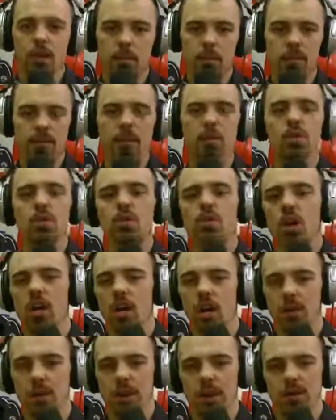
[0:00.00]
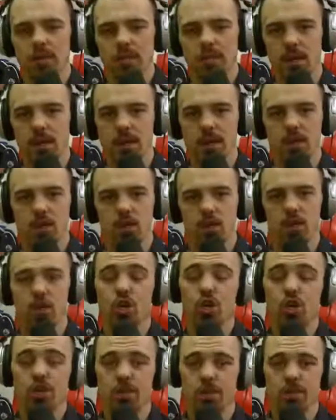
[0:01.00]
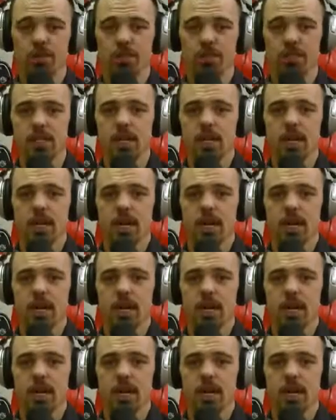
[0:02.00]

but then we'll talk about some of the alternatives